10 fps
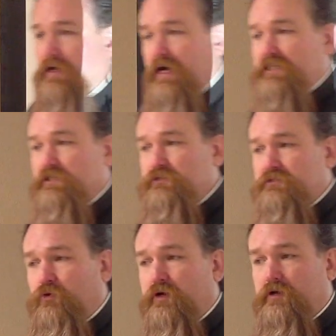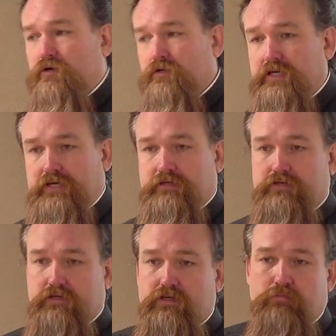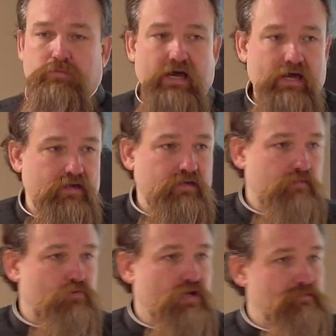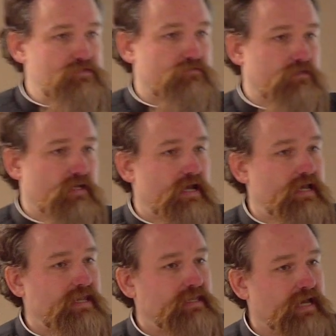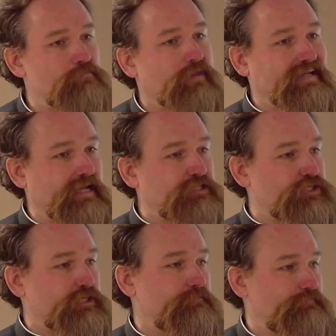Isaac was born only by the promise of God and not by nature.